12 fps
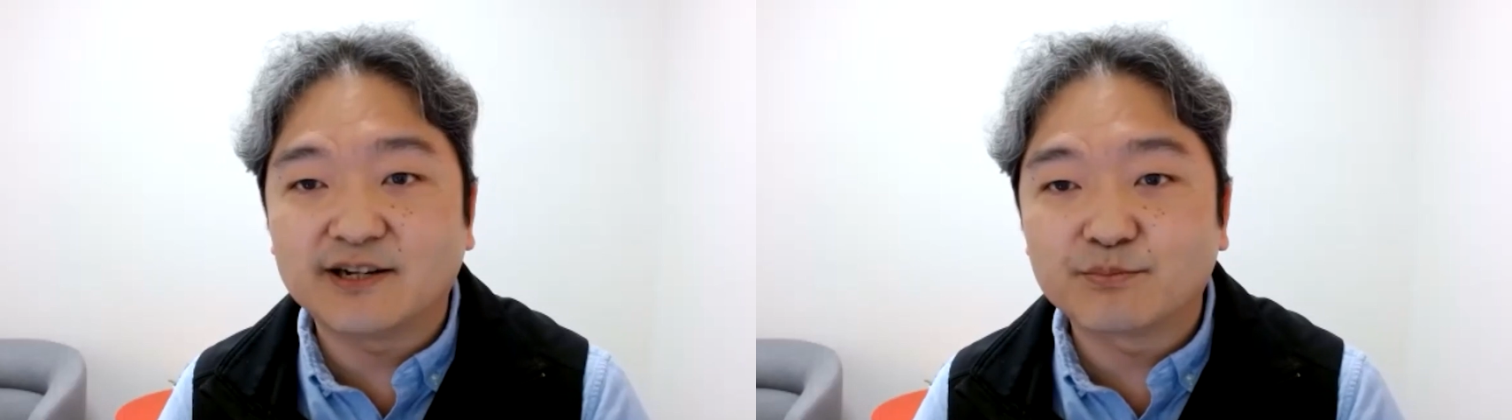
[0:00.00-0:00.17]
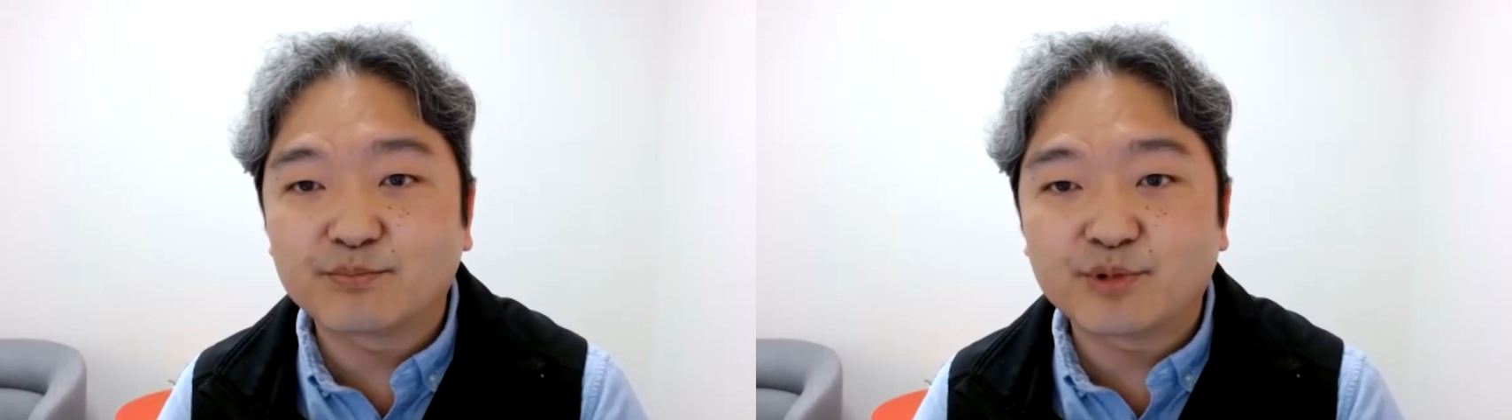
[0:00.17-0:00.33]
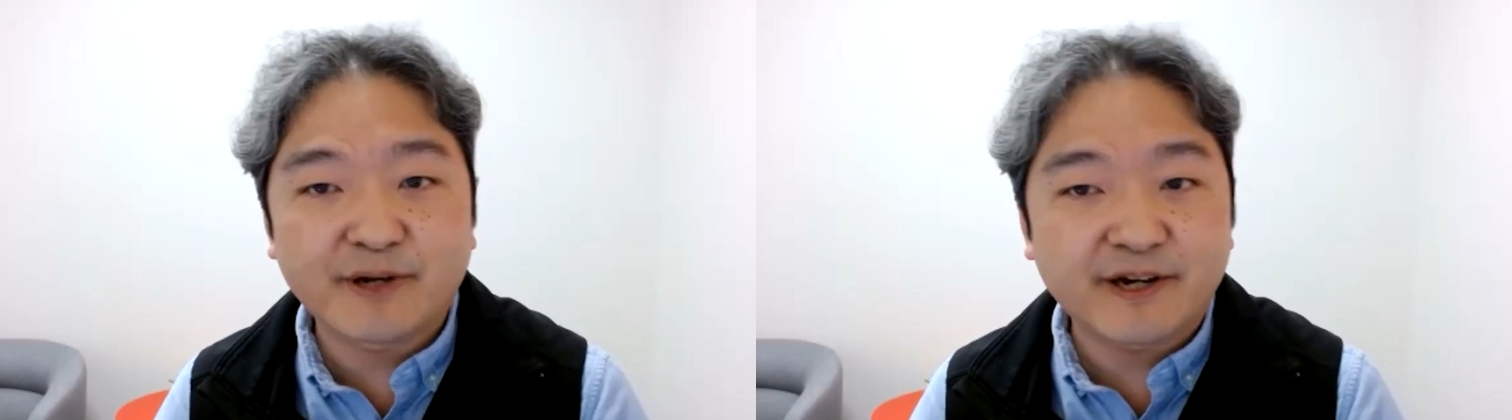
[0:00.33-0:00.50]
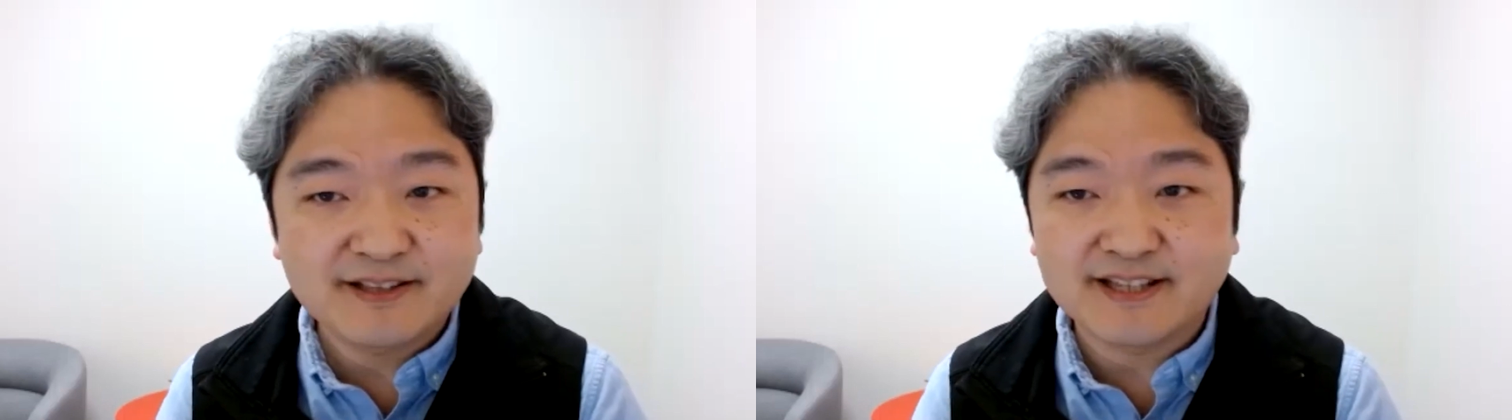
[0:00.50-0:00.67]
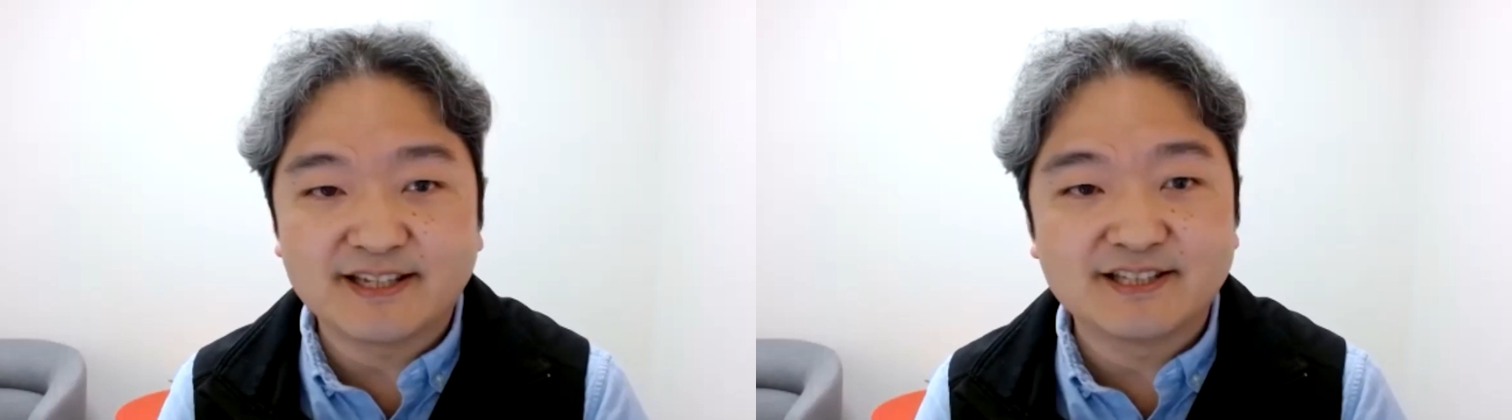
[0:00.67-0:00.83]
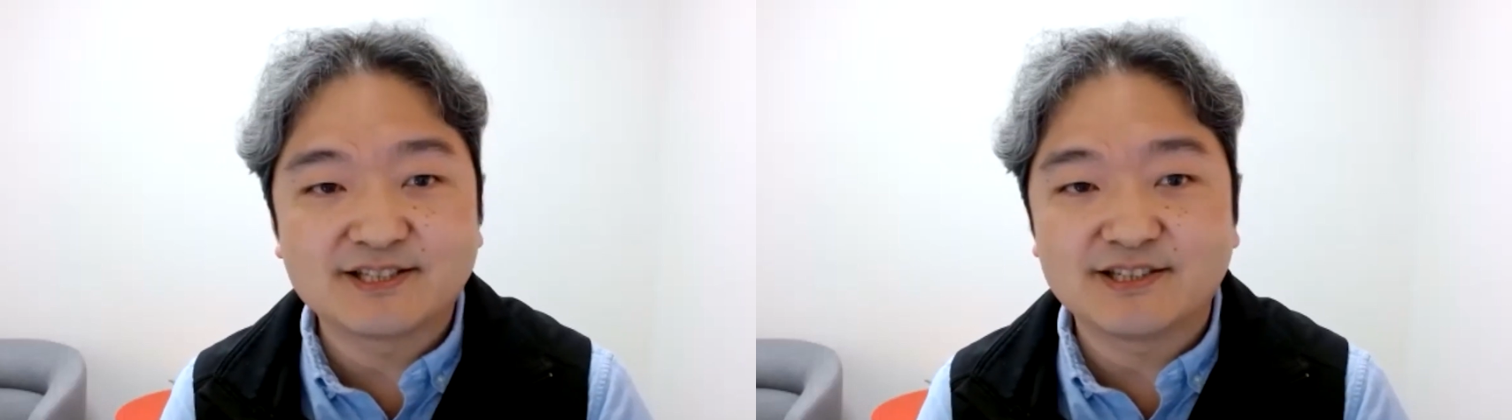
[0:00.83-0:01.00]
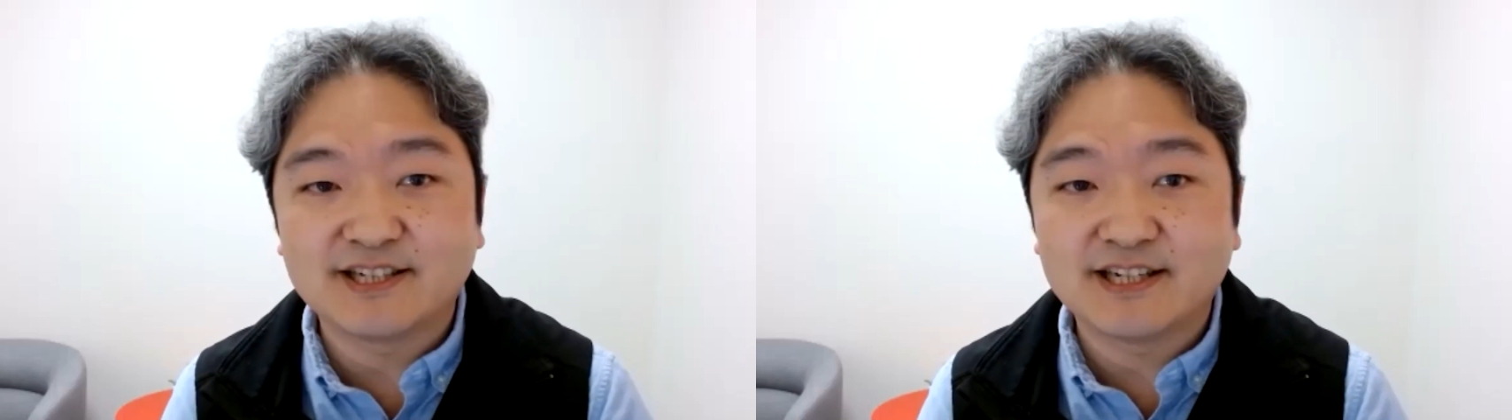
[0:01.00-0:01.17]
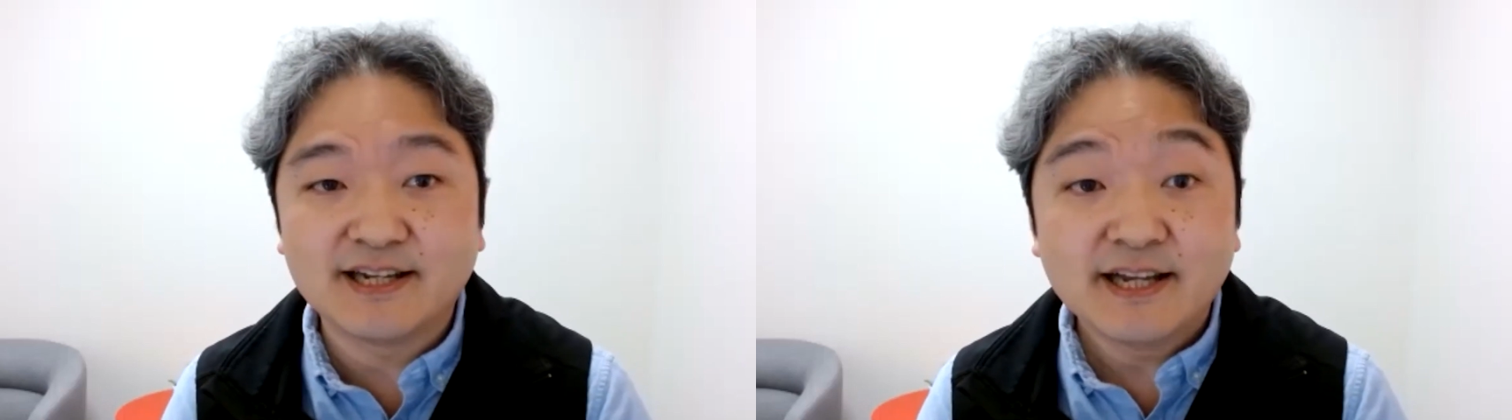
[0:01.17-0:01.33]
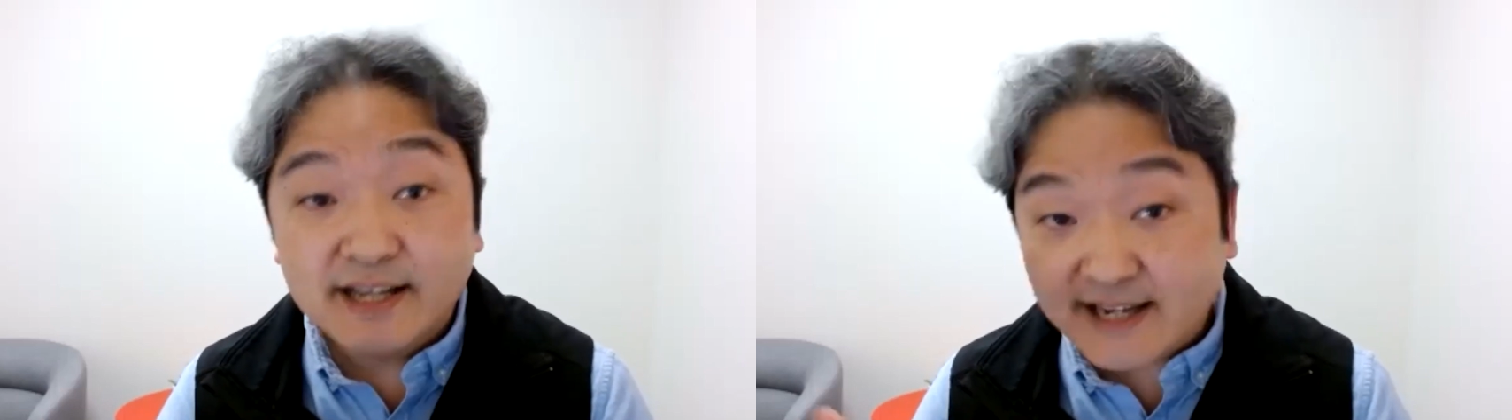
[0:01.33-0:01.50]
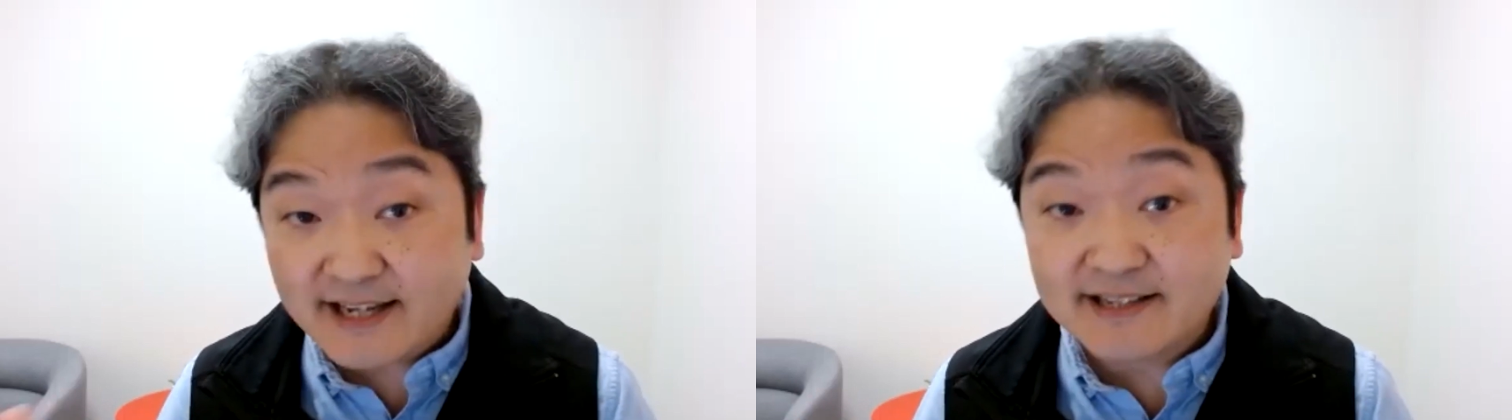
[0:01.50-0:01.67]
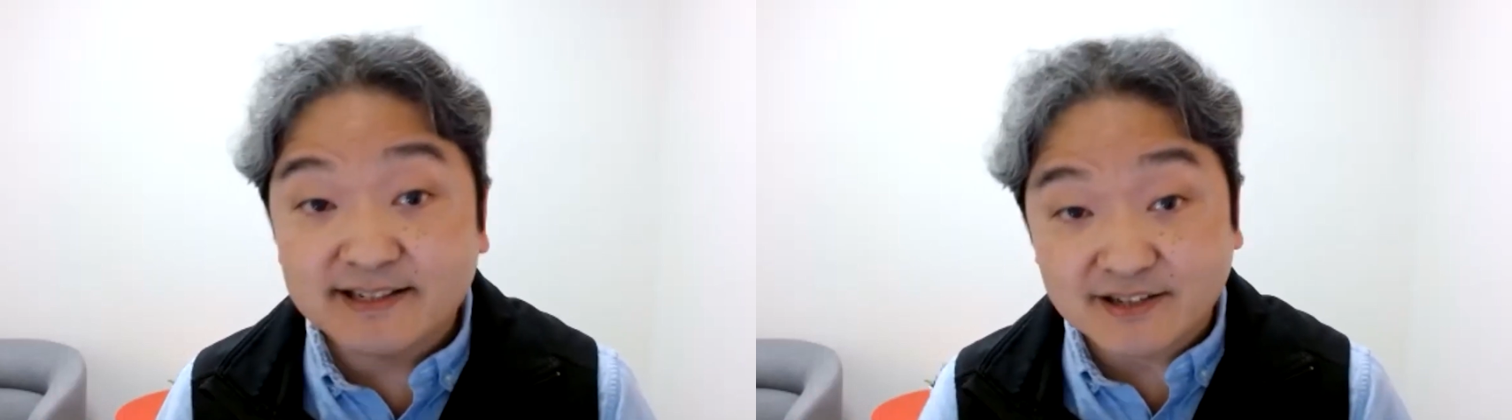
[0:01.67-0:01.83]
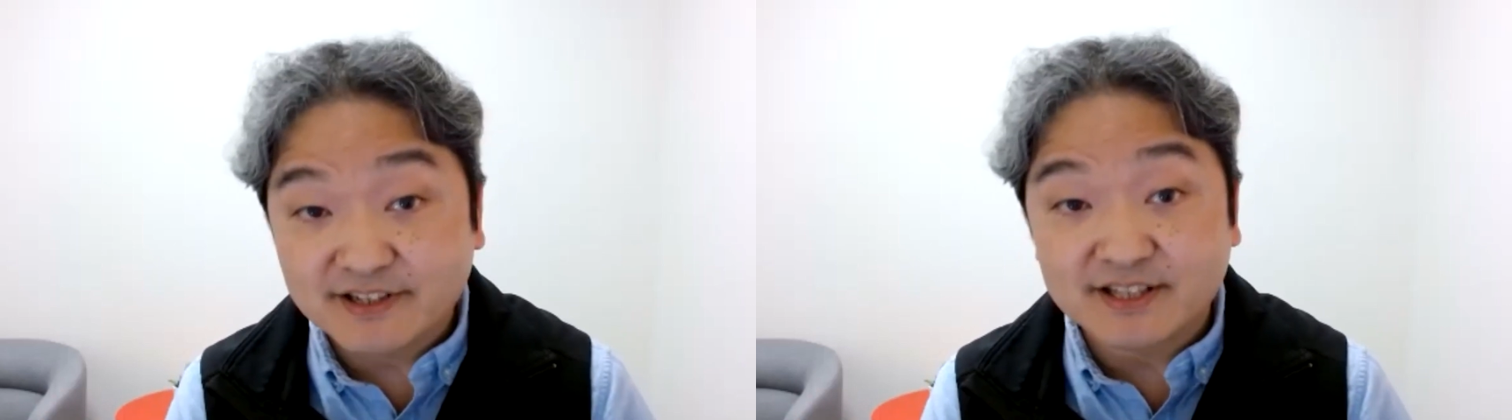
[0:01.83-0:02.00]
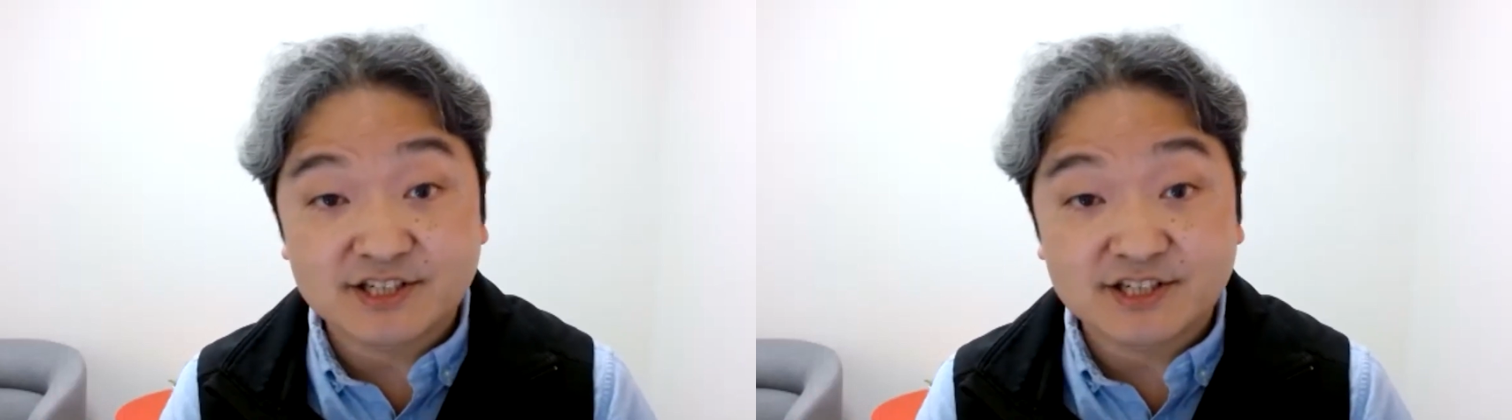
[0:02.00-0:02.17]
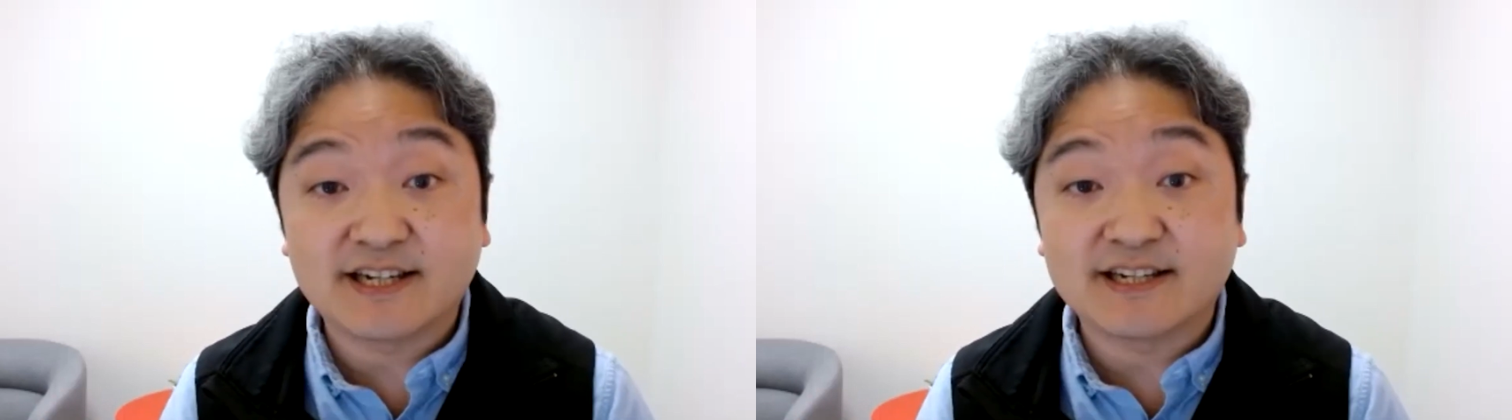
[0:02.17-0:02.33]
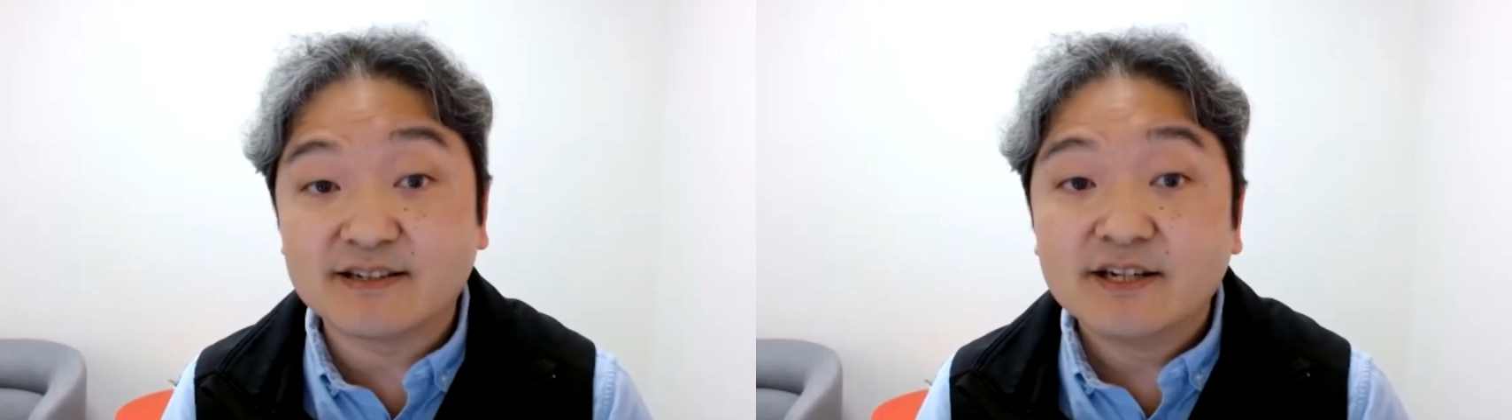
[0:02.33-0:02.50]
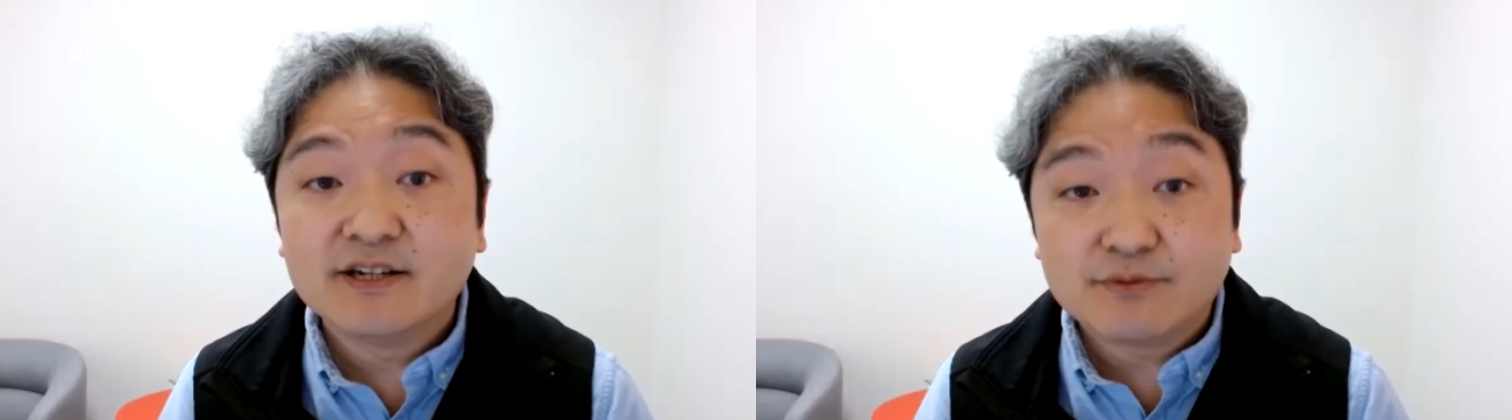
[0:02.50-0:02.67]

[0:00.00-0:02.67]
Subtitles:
preparing the insulin, and giving the shot,